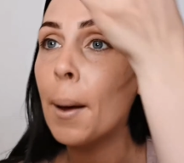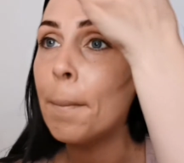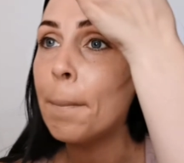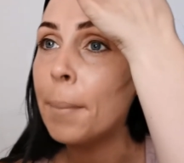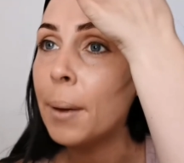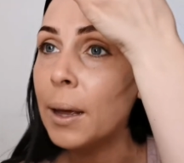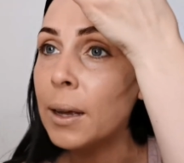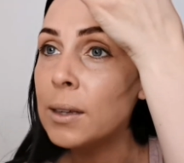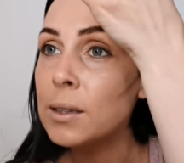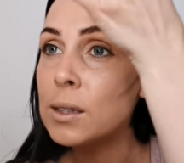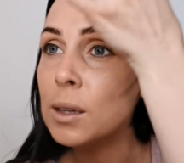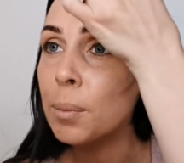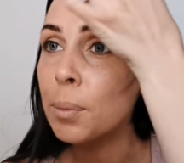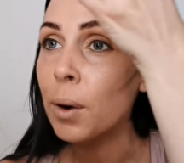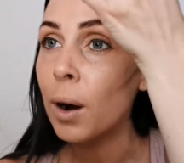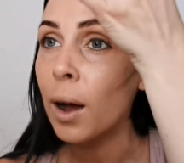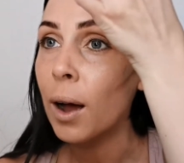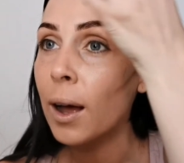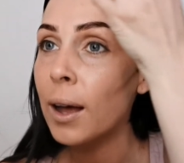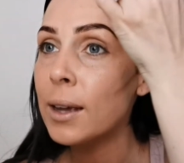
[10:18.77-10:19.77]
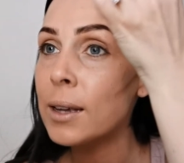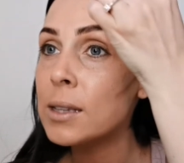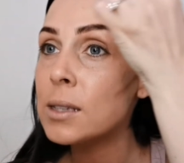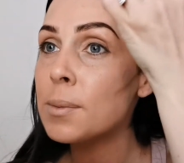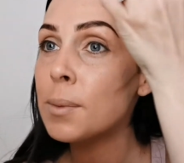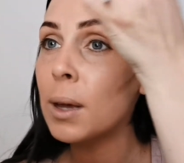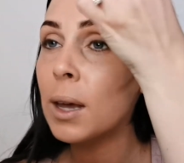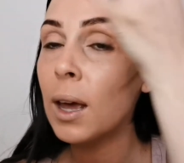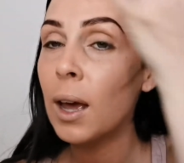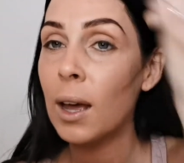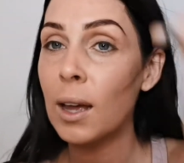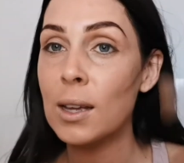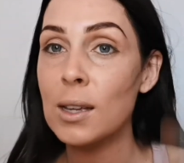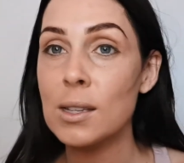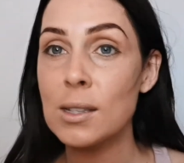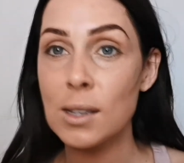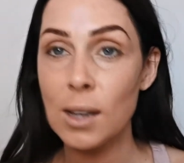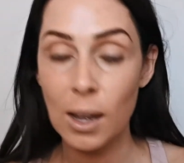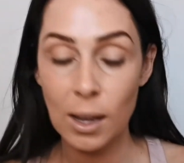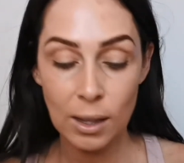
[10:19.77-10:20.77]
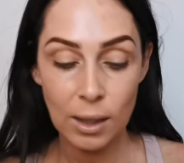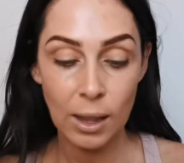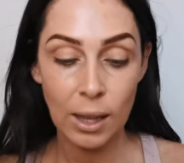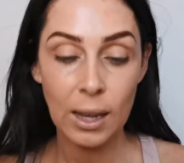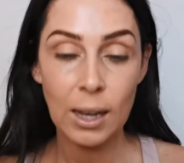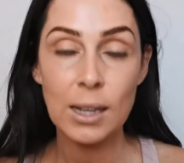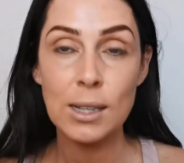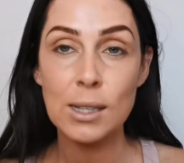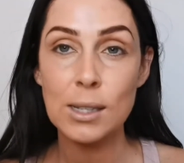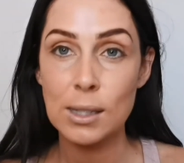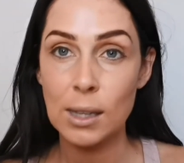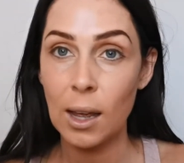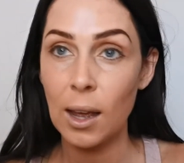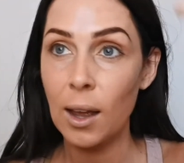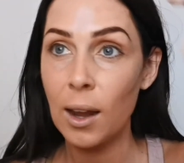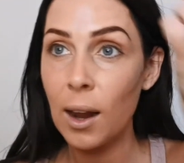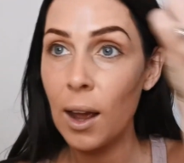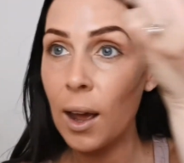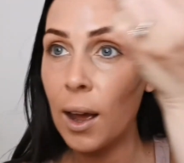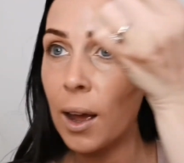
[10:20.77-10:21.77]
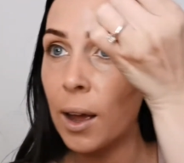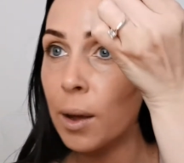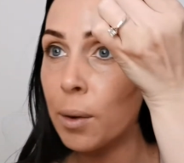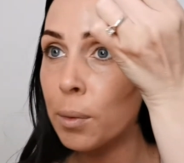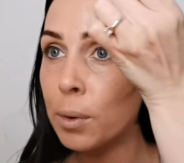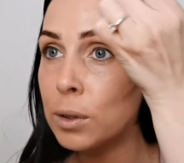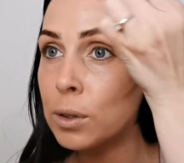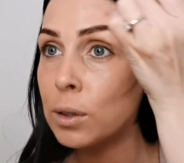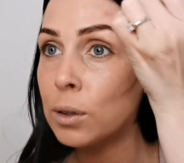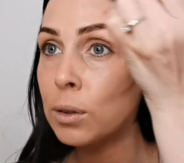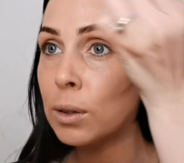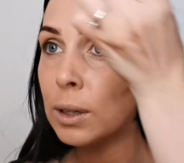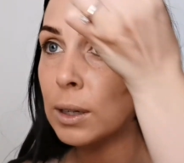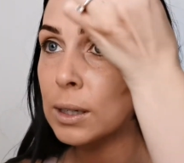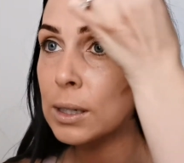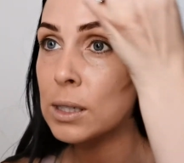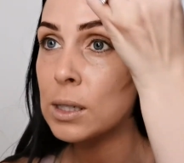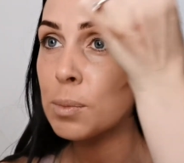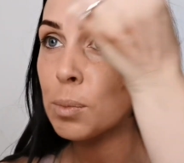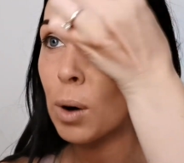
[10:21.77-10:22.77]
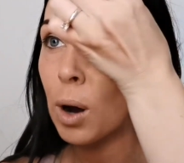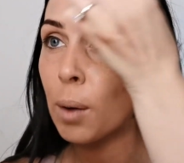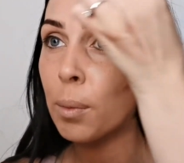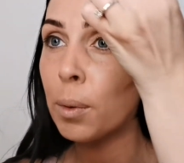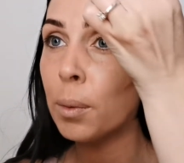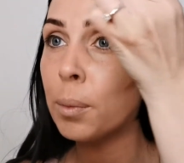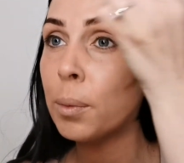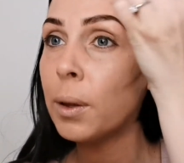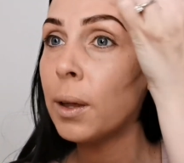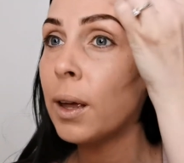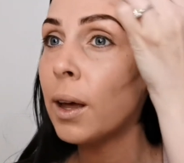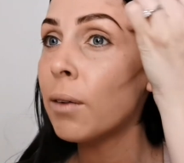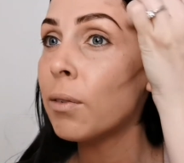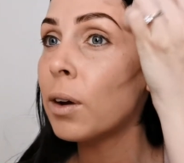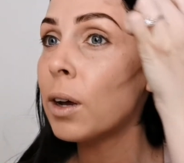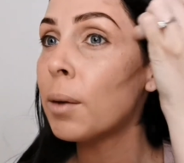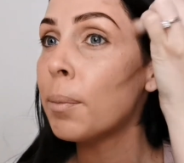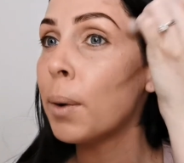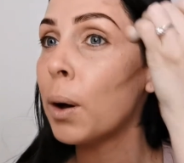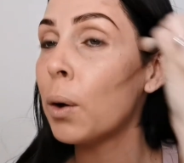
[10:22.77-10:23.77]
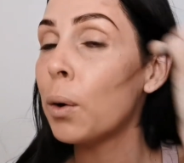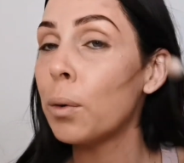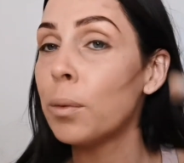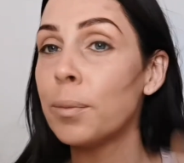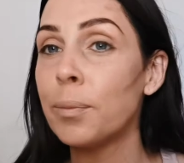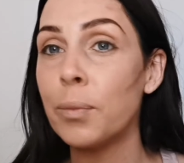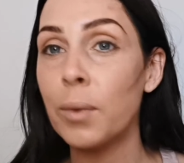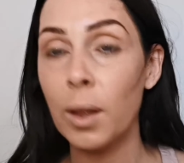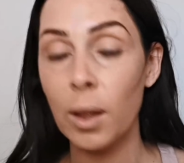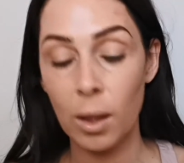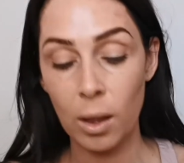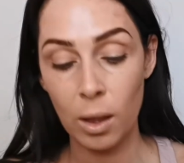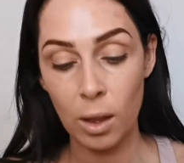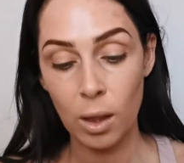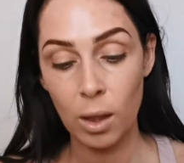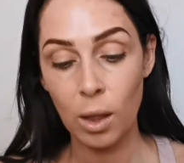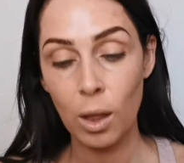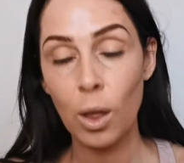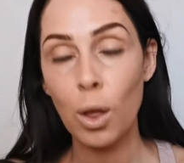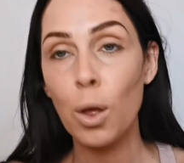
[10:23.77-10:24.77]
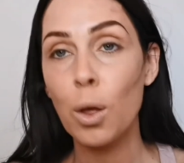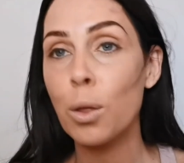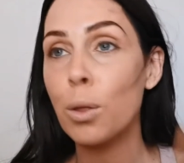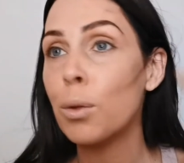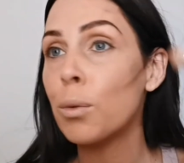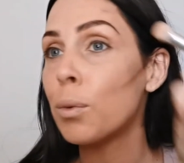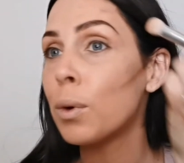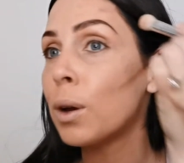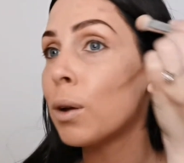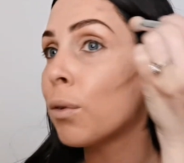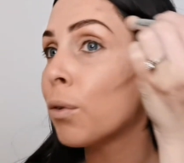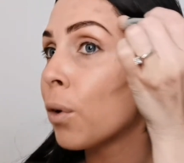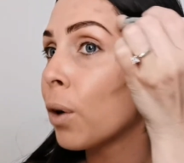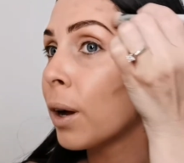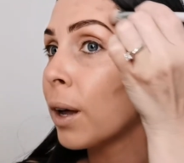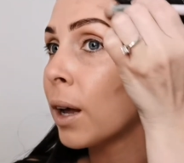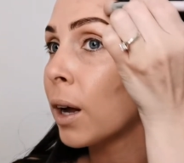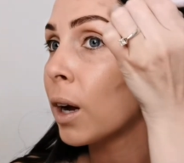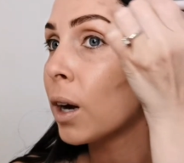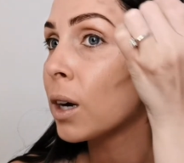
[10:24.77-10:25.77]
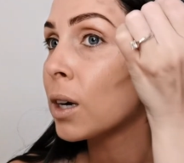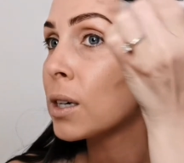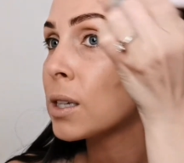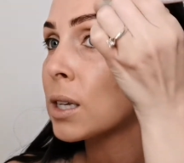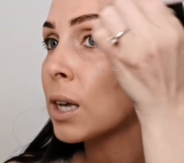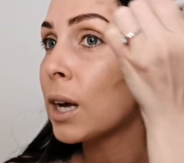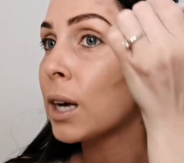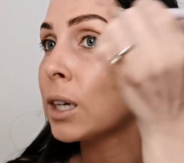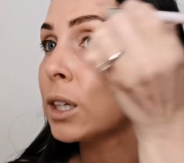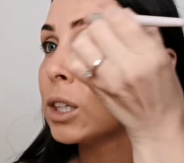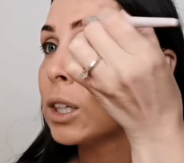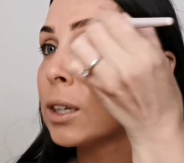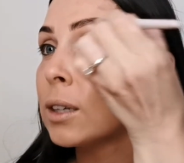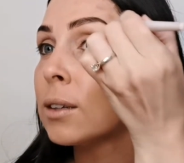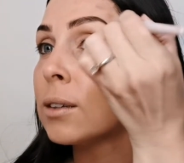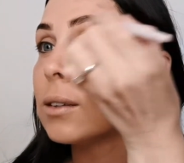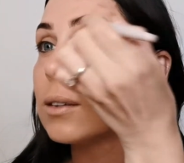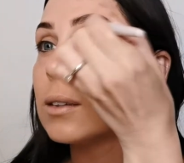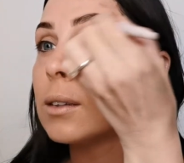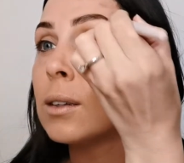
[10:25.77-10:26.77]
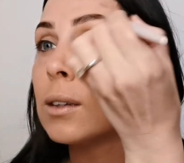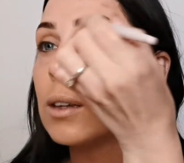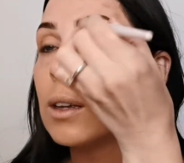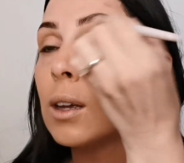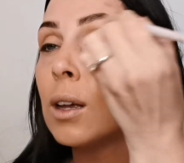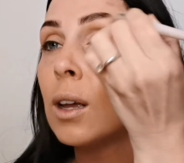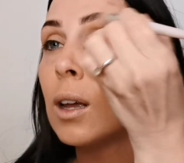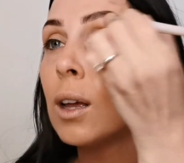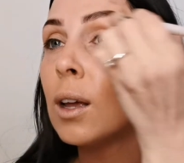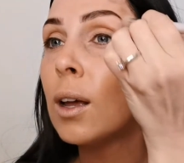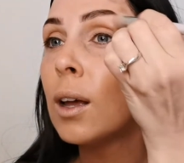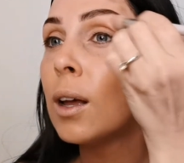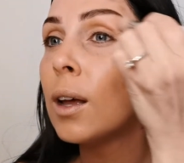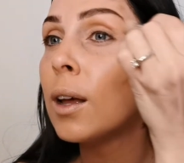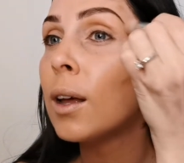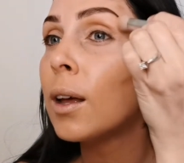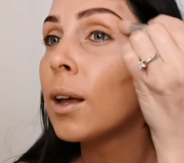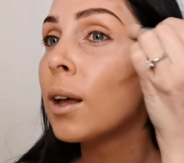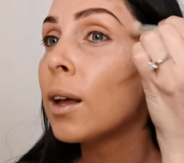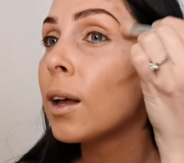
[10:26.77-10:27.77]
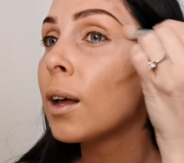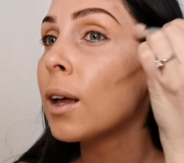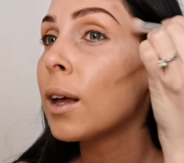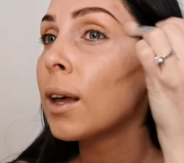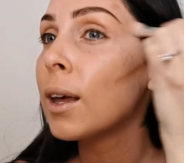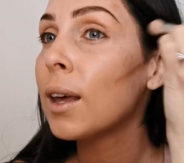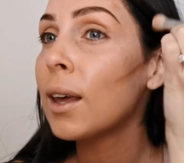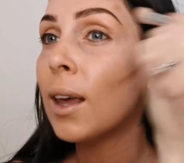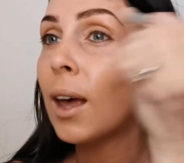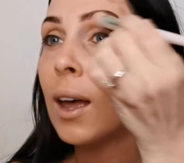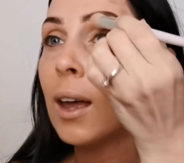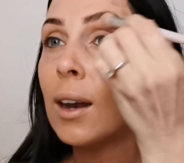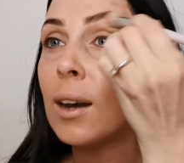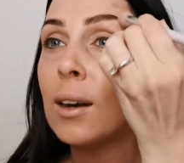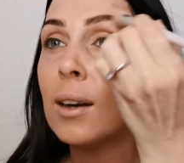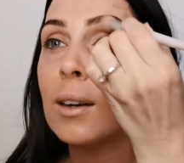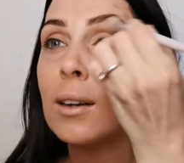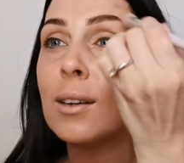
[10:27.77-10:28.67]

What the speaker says: a big surprise, because I will do this probably every about 3 to 4 years. I just get